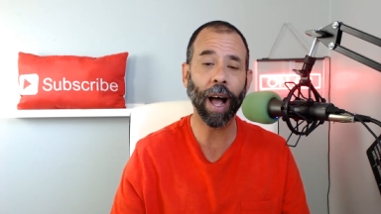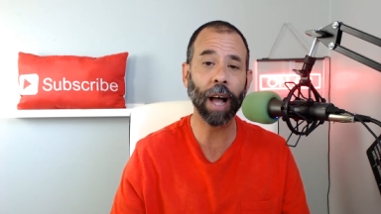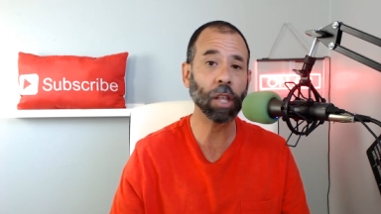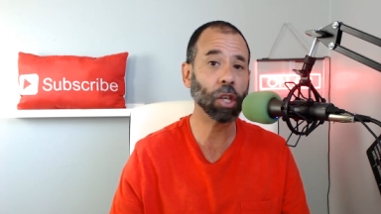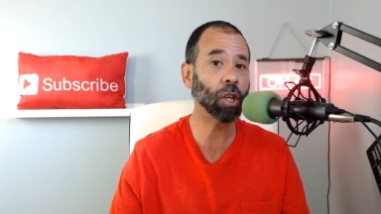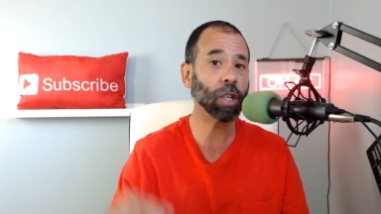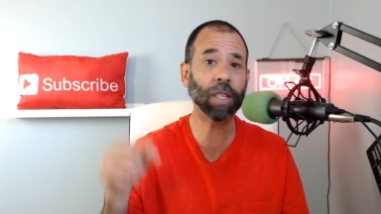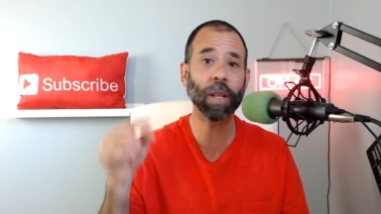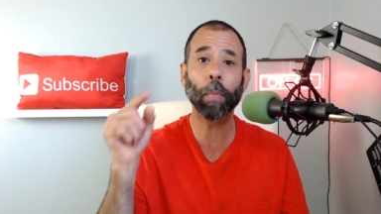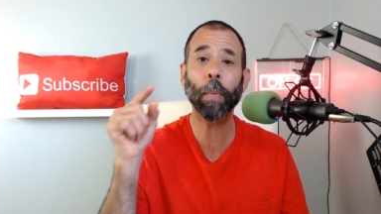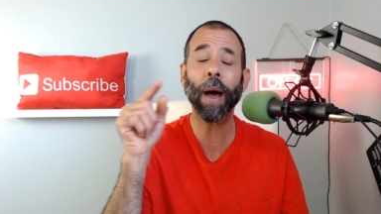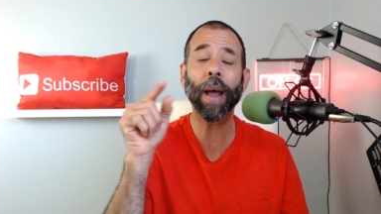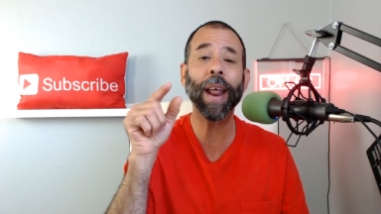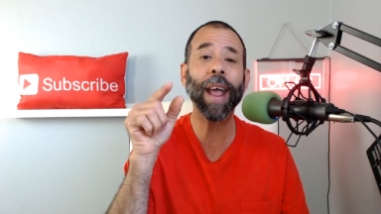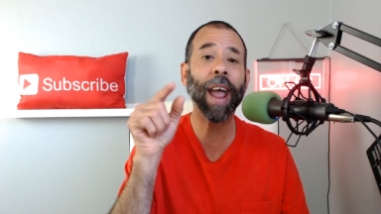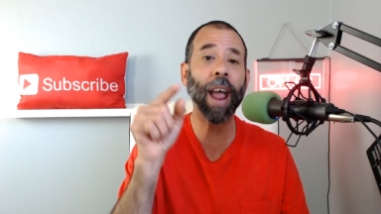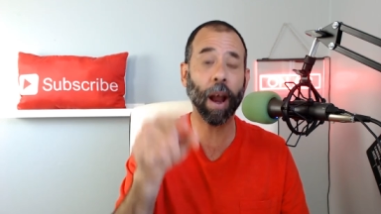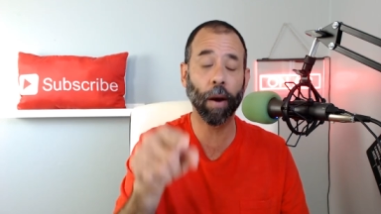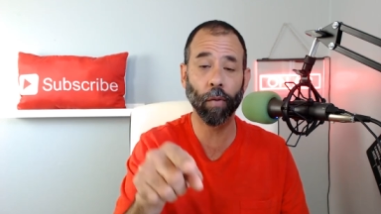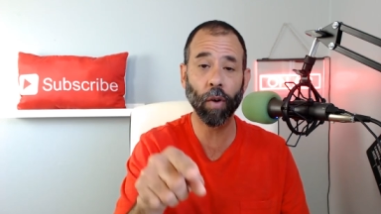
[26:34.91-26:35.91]
on just
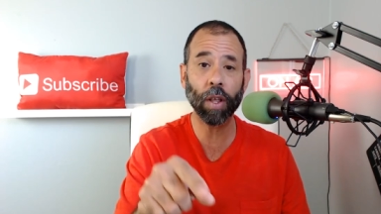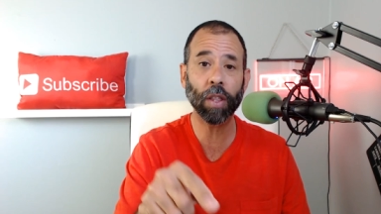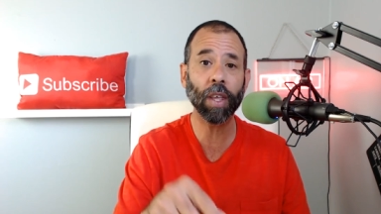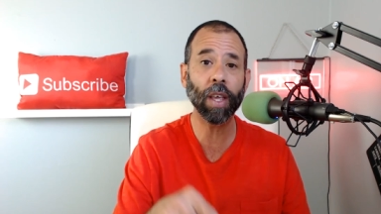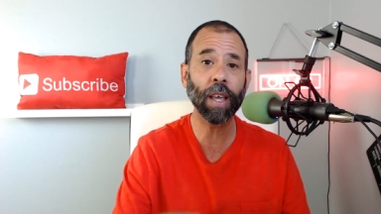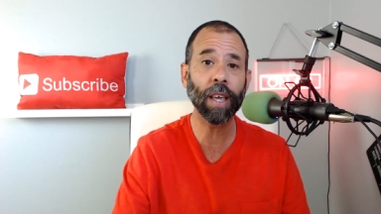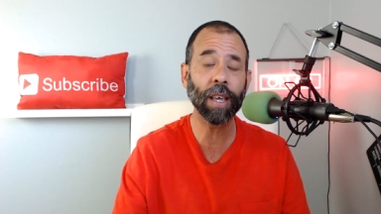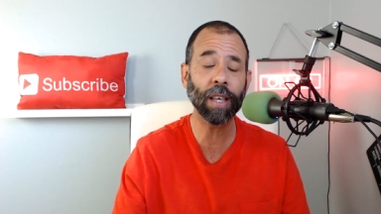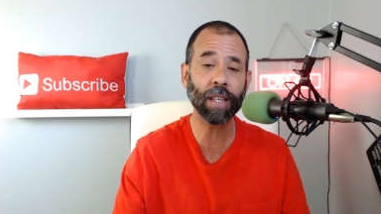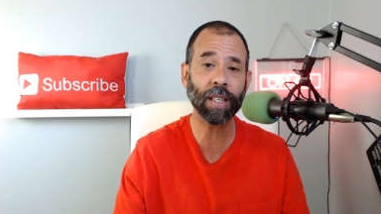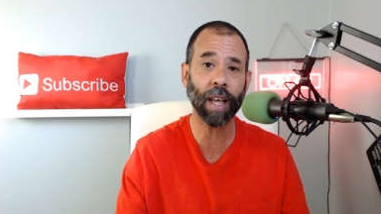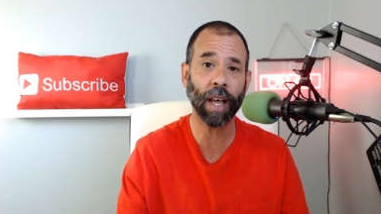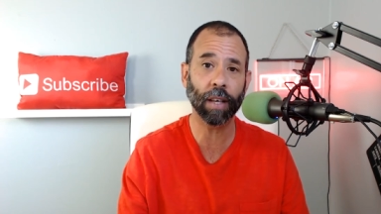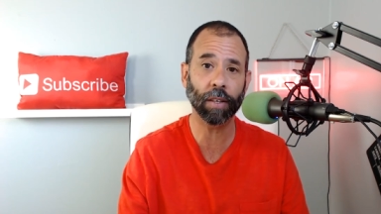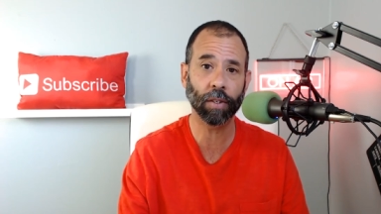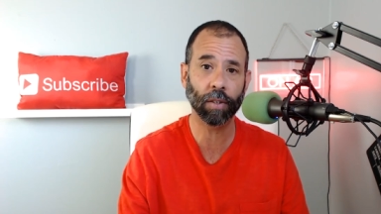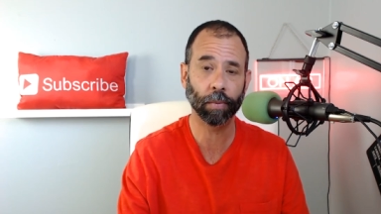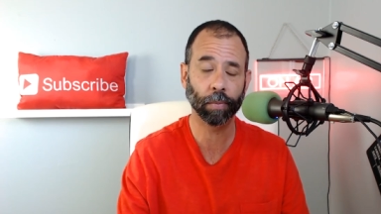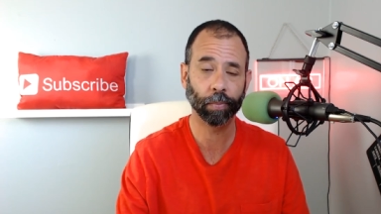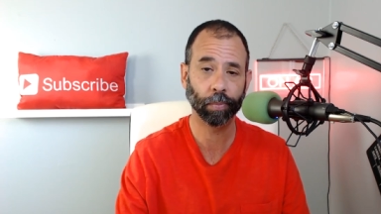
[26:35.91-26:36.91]
about everything he
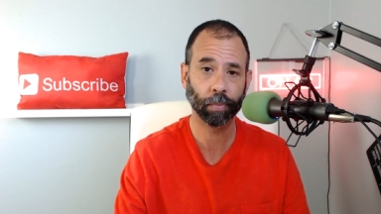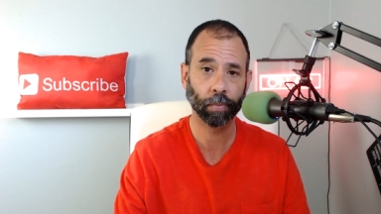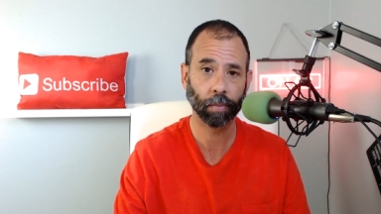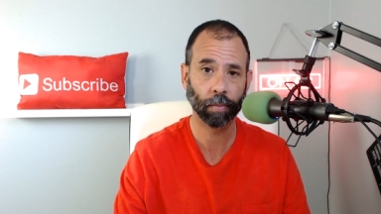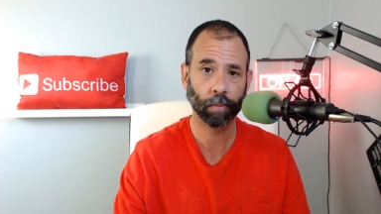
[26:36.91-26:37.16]
says.